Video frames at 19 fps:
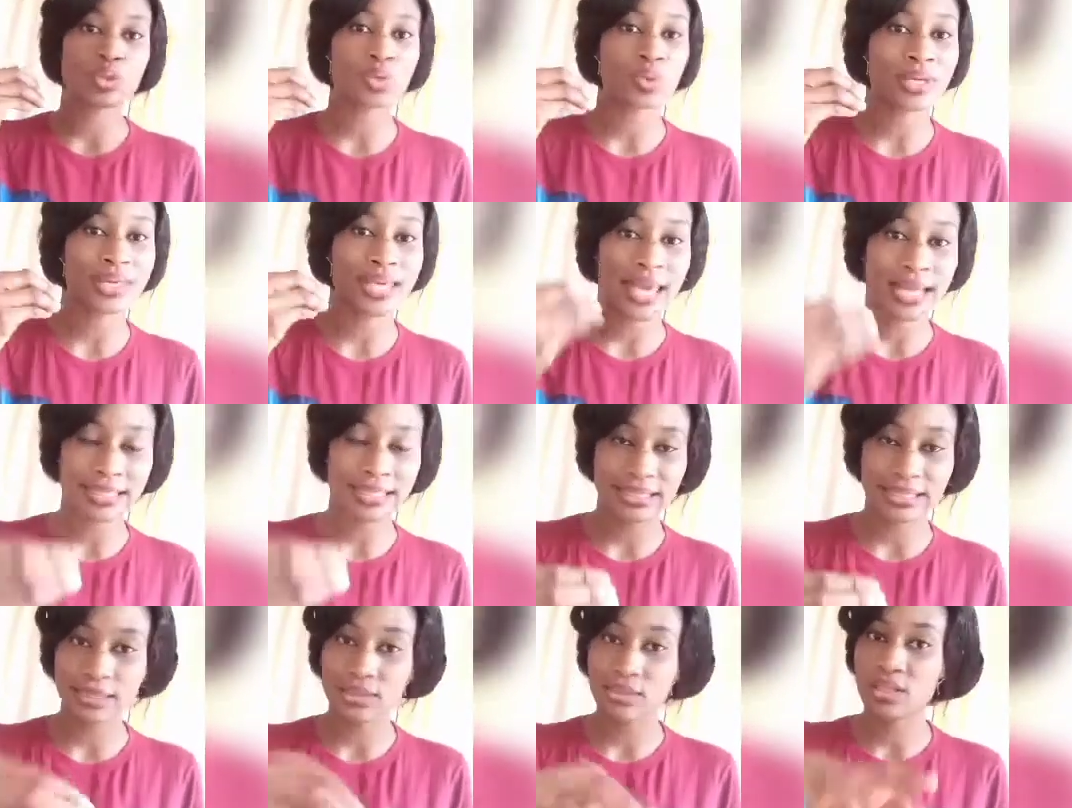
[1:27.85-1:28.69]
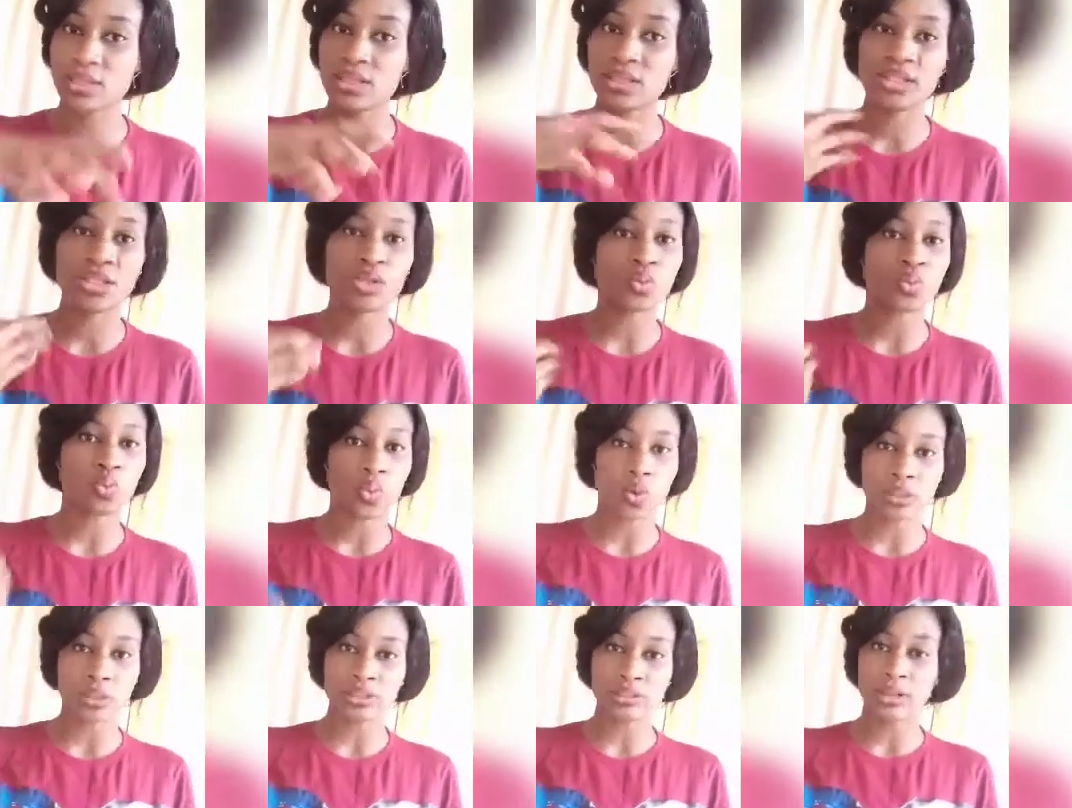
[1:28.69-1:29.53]
to get the
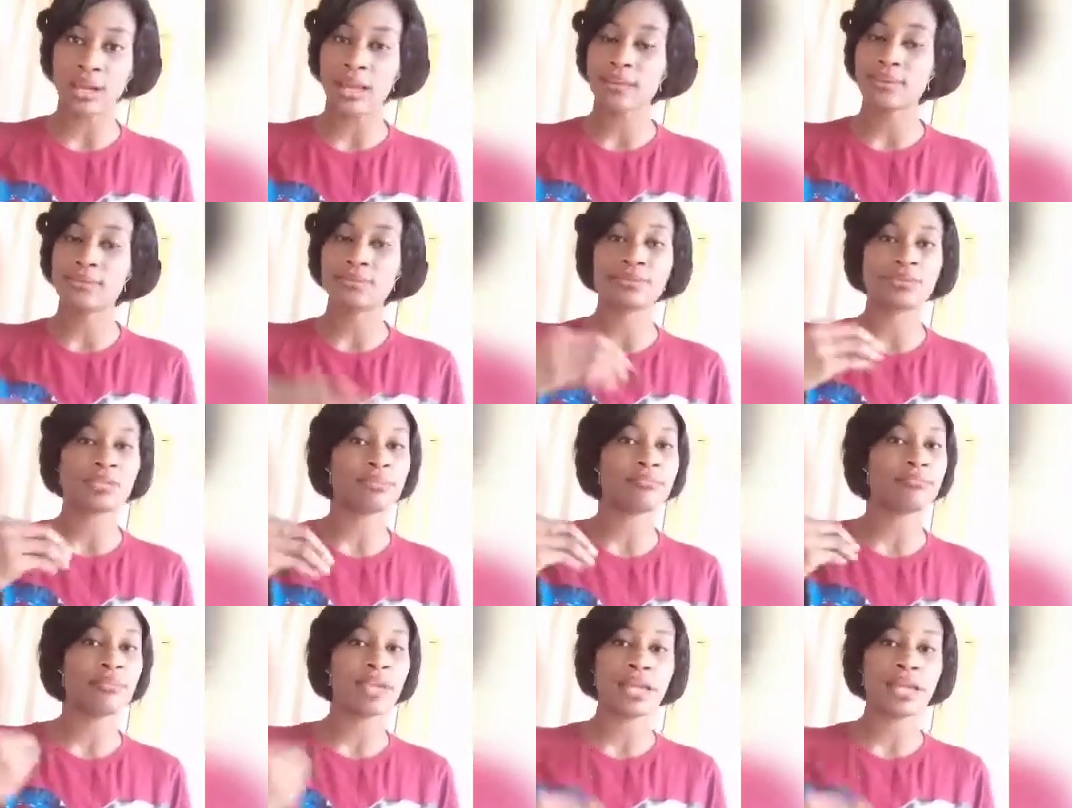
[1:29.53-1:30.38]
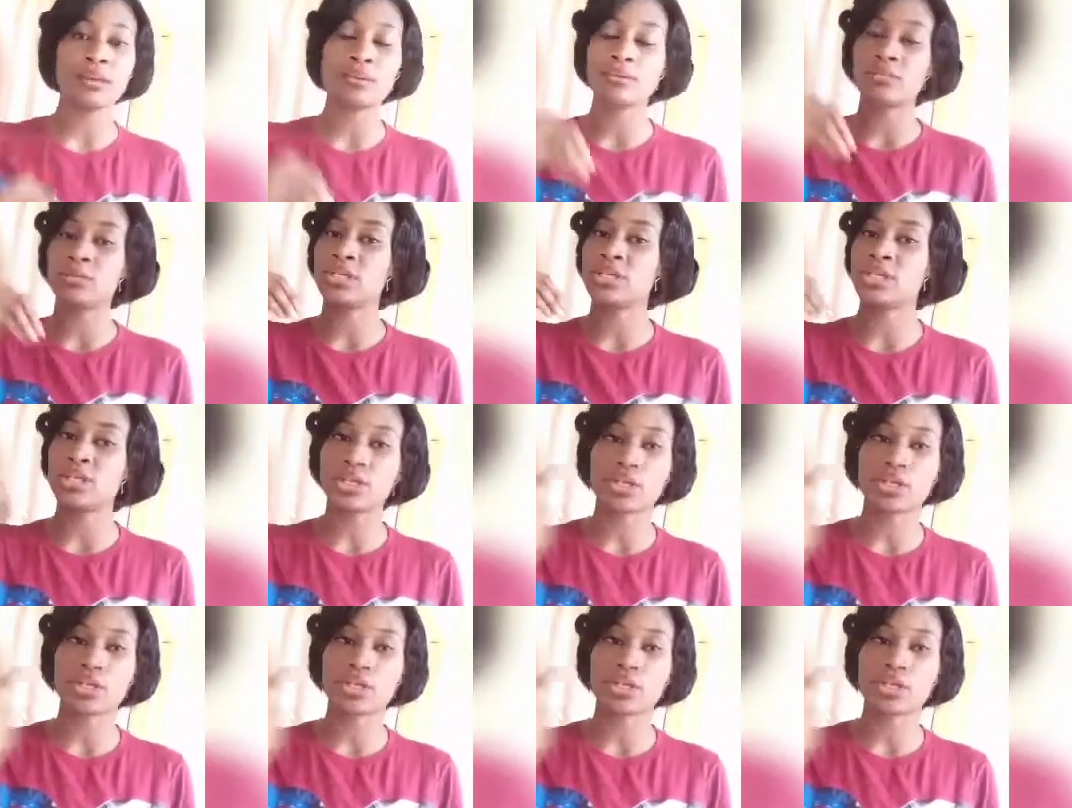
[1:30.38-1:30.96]
word, like the main